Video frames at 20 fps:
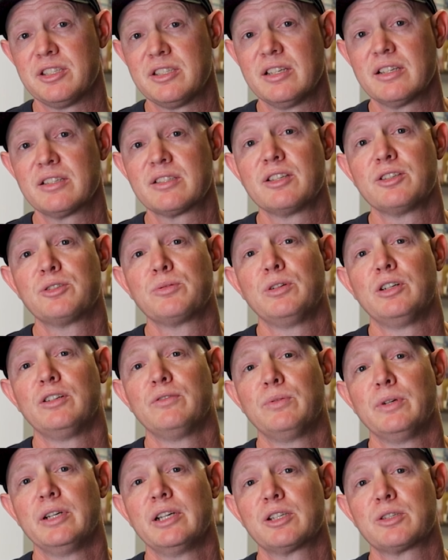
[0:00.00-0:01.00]
6 to
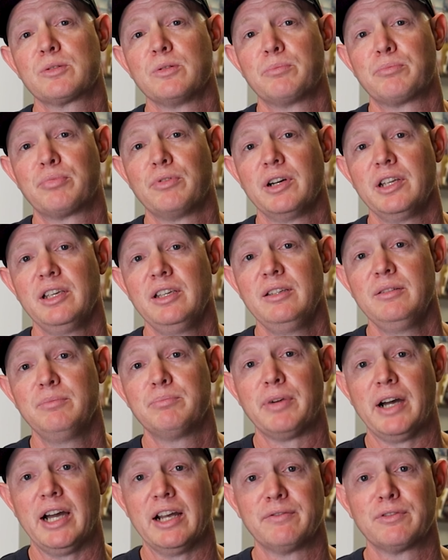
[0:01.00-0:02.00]
12 weeks were pretty
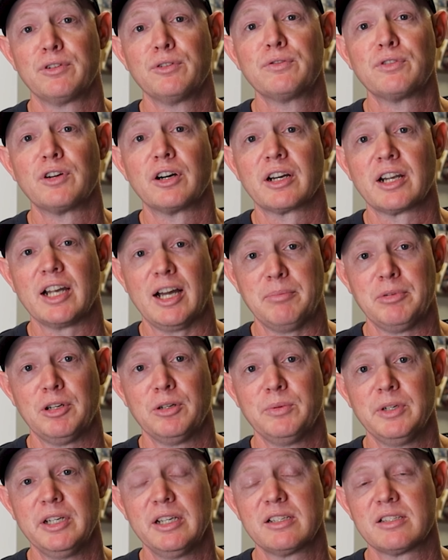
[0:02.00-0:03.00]
painful for a couple
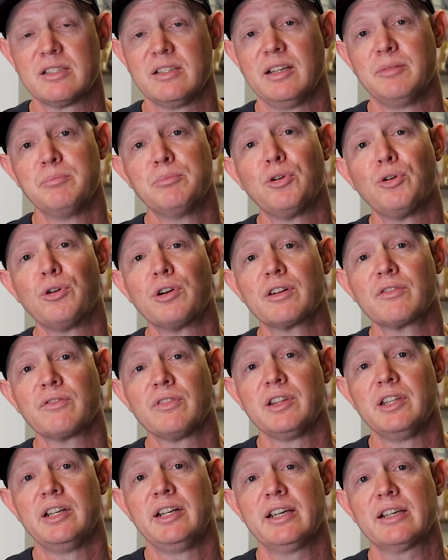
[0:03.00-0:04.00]
of weeks and then boring
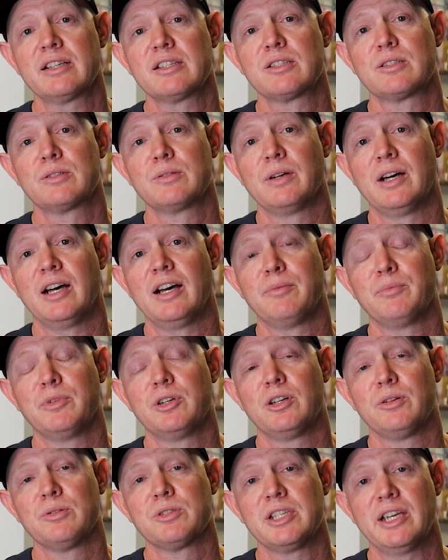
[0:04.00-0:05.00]
for the next
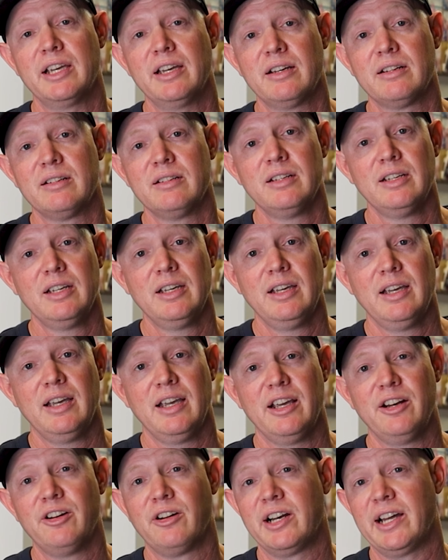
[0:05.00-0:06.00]
when I was out.
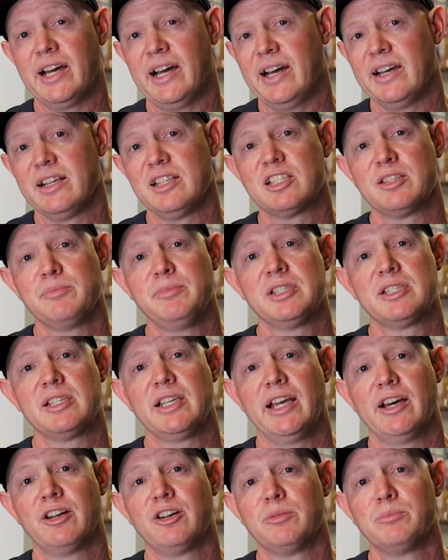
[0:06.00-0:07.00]
And I'd hate to miss
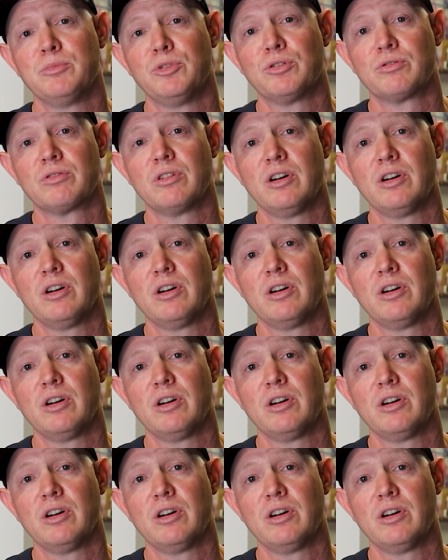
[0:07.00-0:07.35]
out on more